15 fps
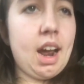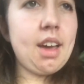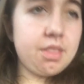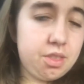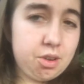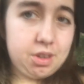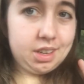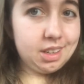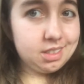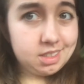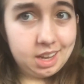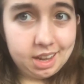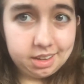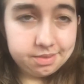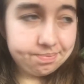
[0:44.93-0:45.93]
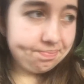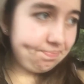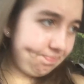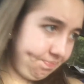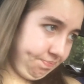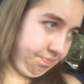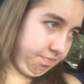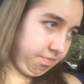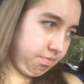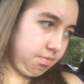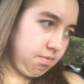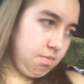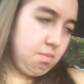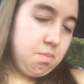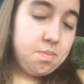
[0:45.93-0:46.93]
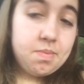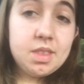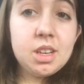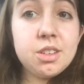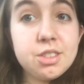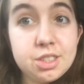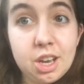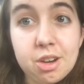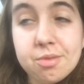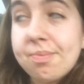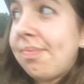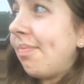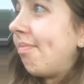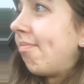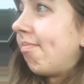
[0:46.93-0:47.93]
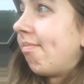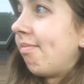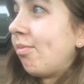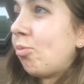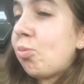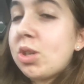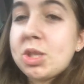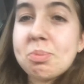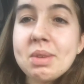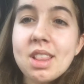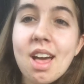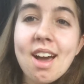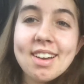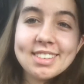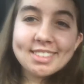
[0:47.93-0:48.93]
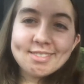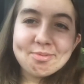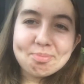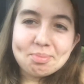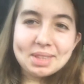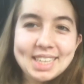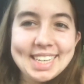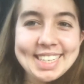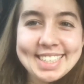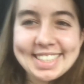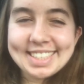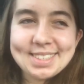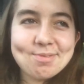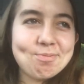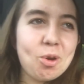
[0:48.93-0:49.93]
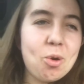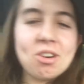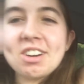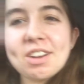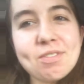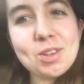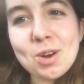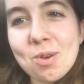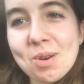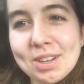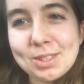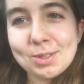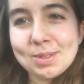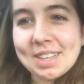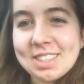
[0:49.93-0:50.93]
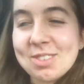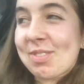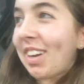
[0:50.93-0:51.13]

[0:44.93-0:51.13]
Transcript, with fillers: 9:30 and 10. So, wish me luck, please. Or if you don't want to, that's